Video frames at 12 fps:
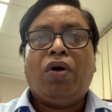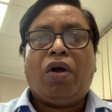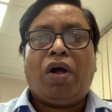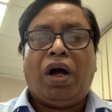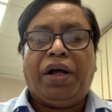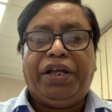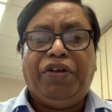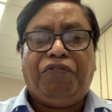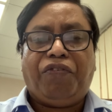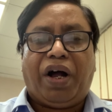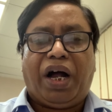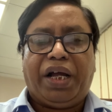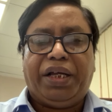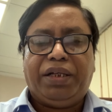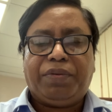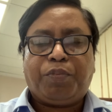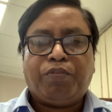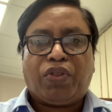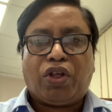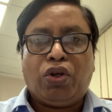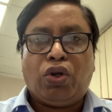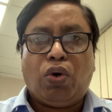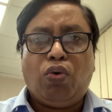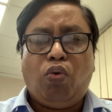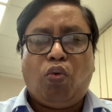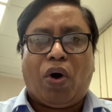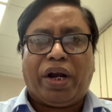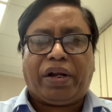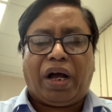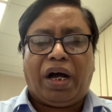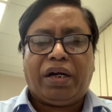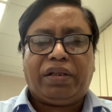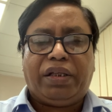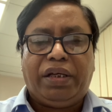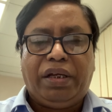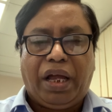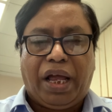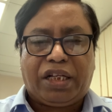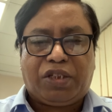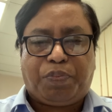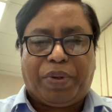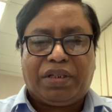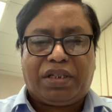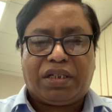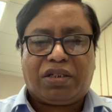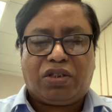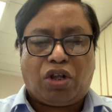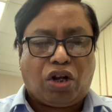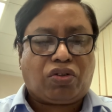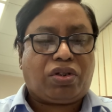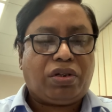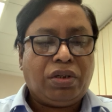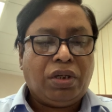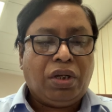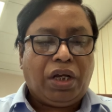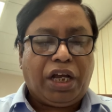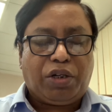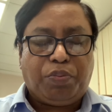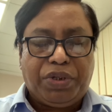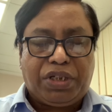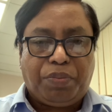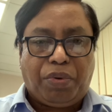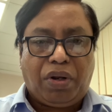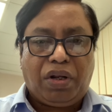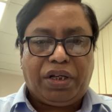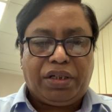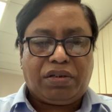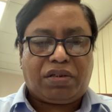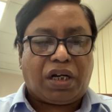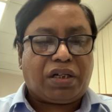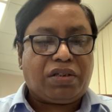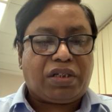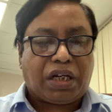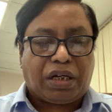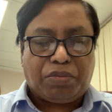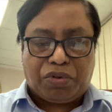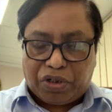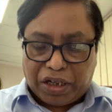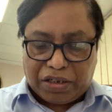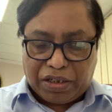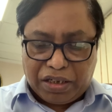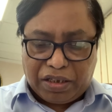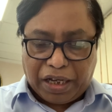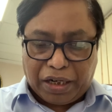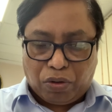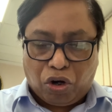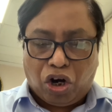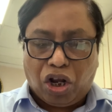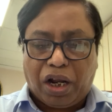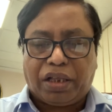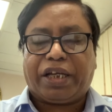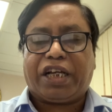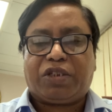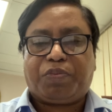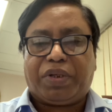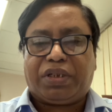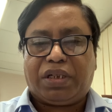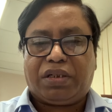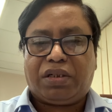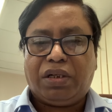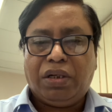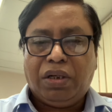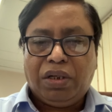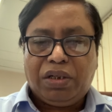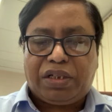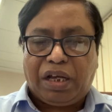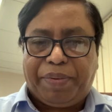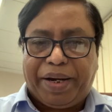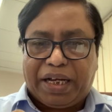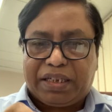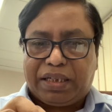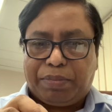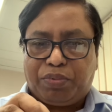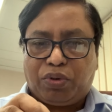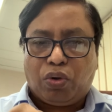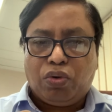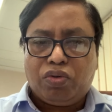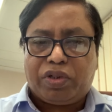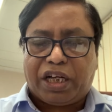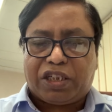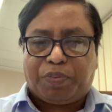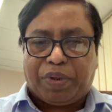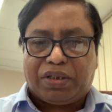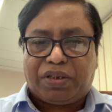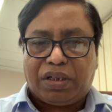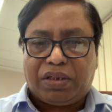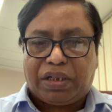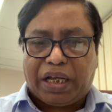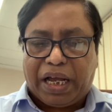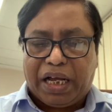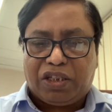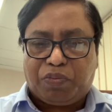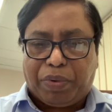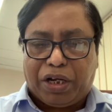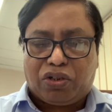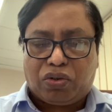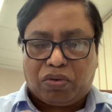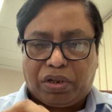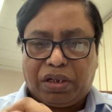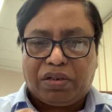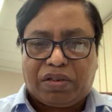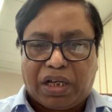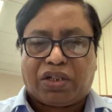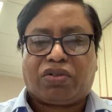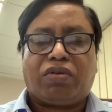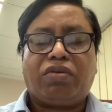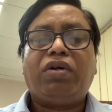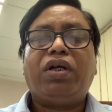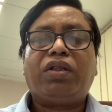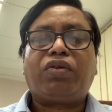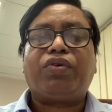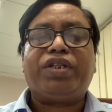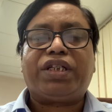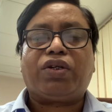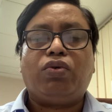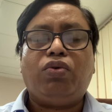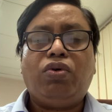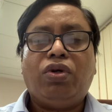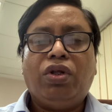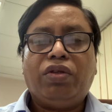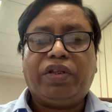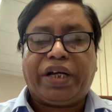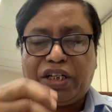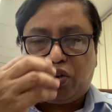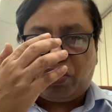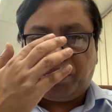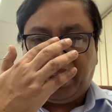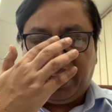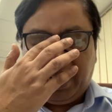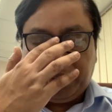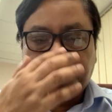if I know what are the expenses not admissible in certain circumstances, then all other expenses, 7 except those expenses as mentioned in section 30, the rest of the